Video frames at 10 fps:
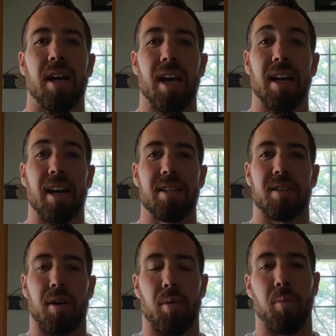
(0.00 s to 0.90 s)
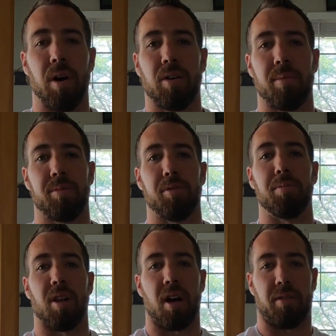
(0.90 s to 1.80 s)
Hey guys, welcome to
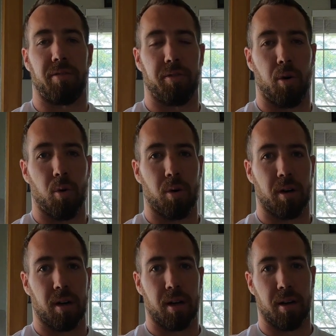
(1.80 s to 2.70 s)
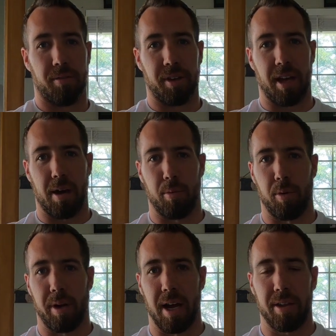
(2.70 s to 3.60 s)
block 4 of the
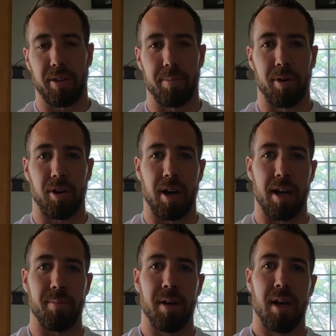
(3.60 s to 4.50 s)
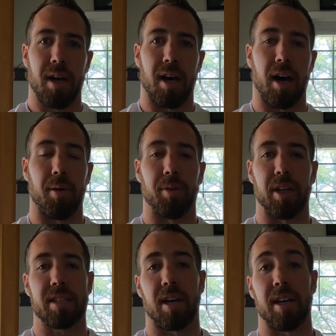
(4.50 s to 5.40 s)
Cowboy Athlete program. Really
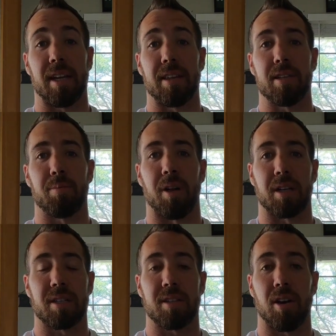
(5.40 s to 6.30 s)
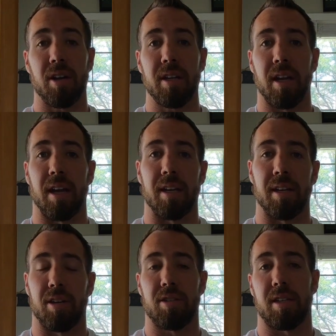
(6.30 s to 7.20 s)
excited to get this block started, and
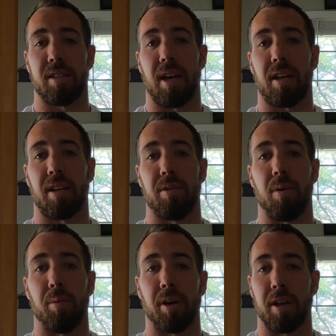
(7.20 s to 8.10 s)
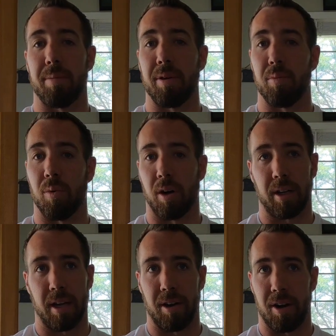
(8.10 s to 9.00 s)
here's exactly what we're going to be
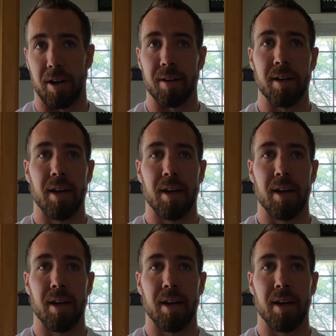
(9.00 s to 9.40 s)
working on.